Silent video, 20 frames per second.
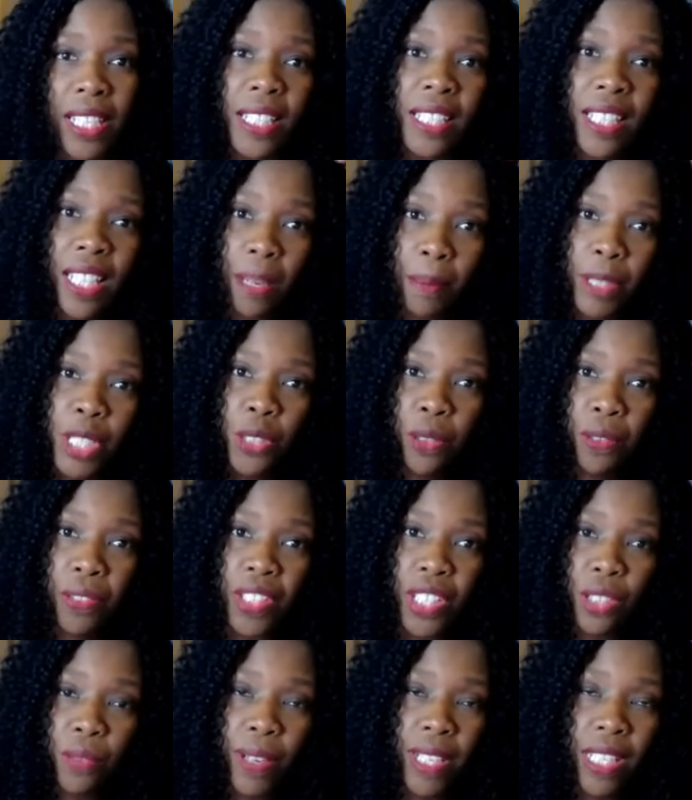And let me know if
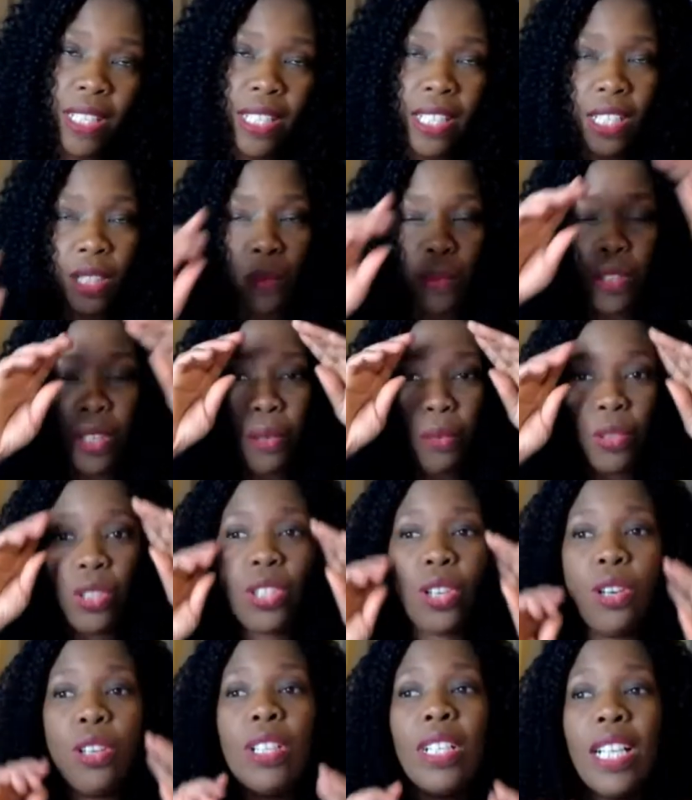this resonates with you.
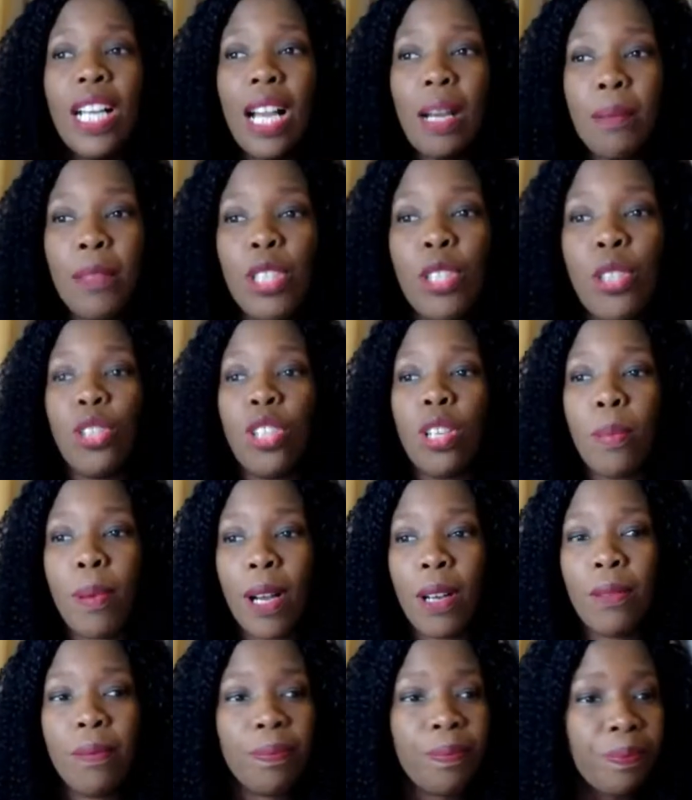So I'm going to
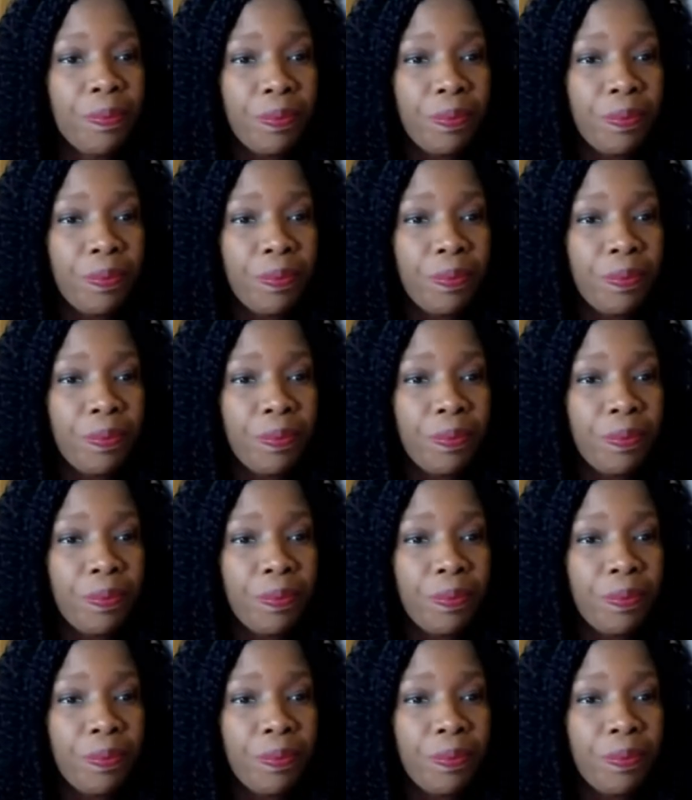about